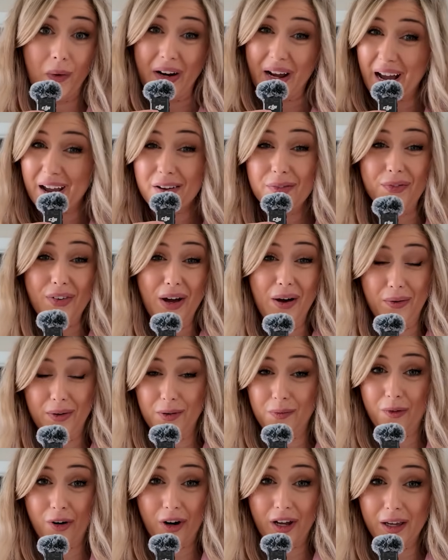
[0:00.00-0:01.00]
what I have found
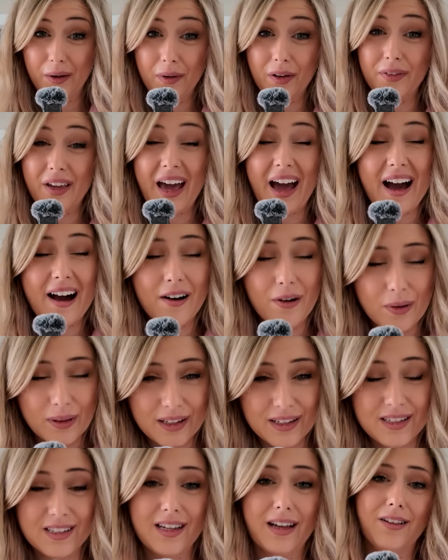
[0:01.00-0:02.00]
in working with
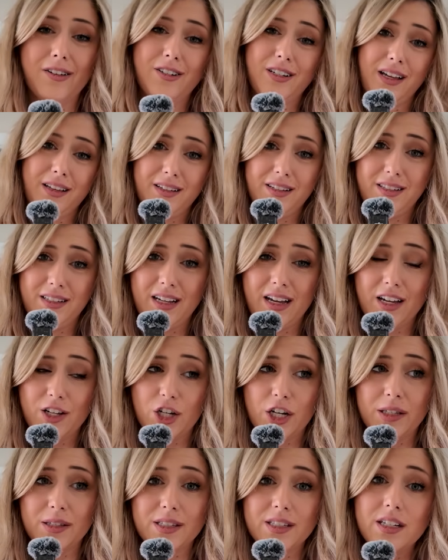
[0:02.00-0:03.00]
countless sellers at the stage
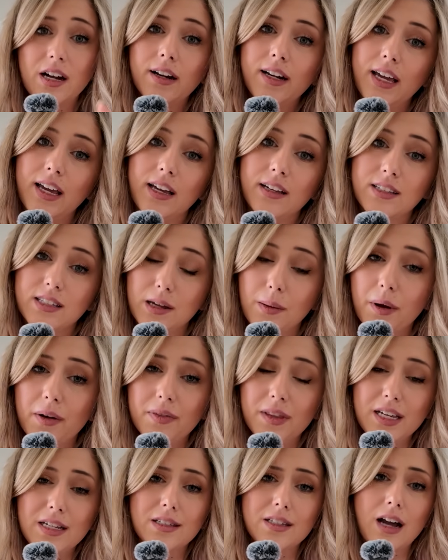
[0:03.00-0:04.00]
and studying some of
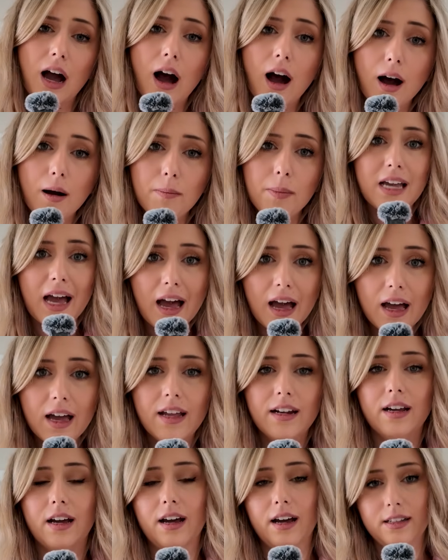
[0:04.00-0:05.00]
the top
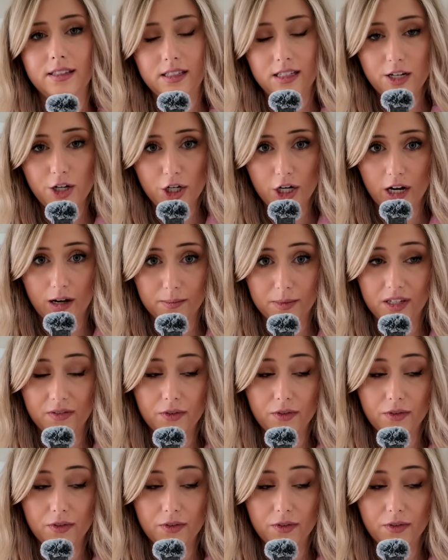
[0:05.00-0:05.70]
10 Etsy shops,